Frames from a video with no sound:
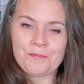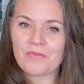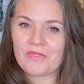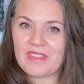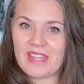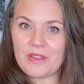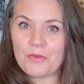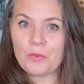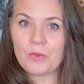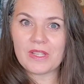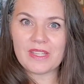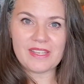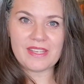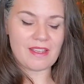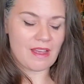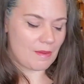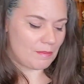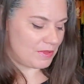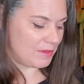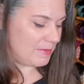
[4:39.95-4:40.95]
and they really
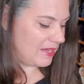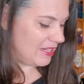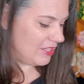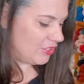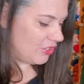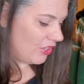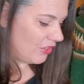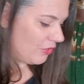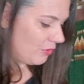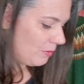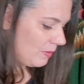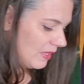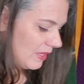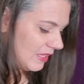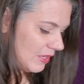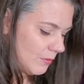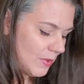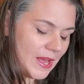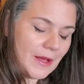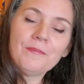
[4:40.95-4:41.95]
complement each other
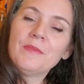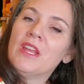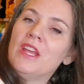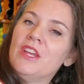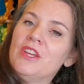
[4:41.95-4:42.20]
really well.